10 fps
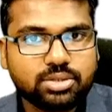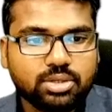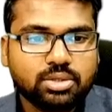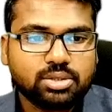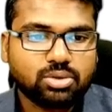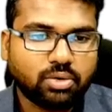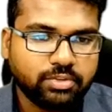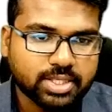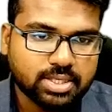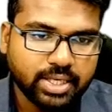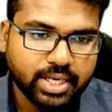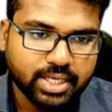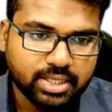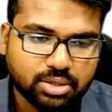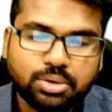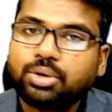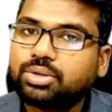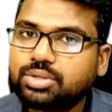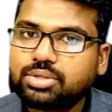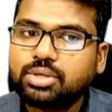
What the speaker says: So obviously hitting the coast.